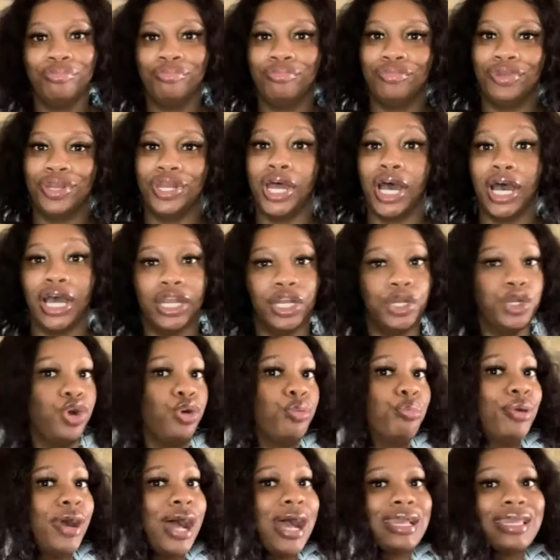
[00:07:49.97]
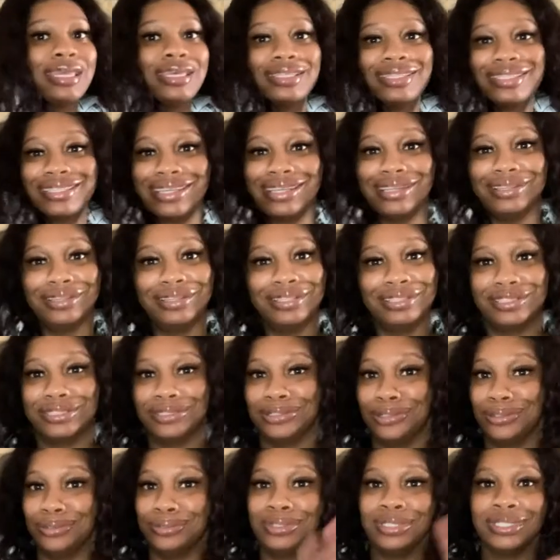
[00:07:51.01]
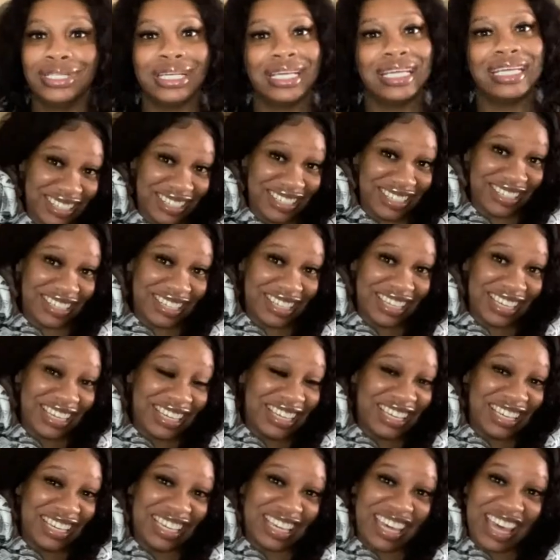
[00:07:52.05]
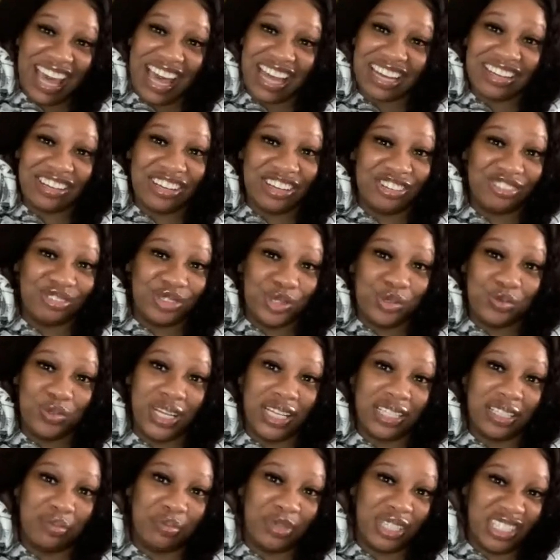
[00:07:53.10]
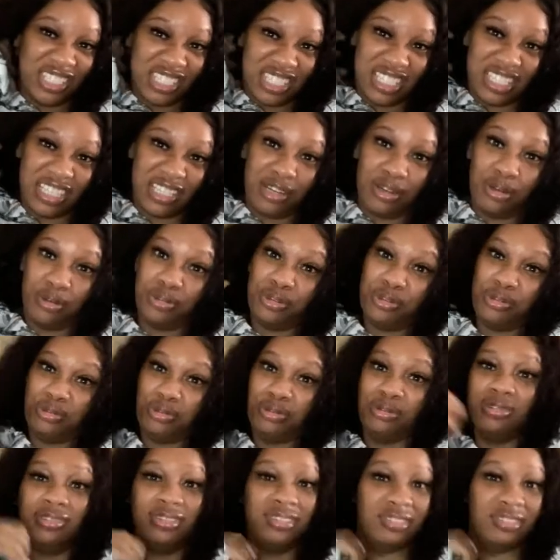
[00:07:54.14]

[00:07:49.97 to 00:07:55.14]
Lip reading: None, no pockets either, so it kind of don't do nothing but just sit on you.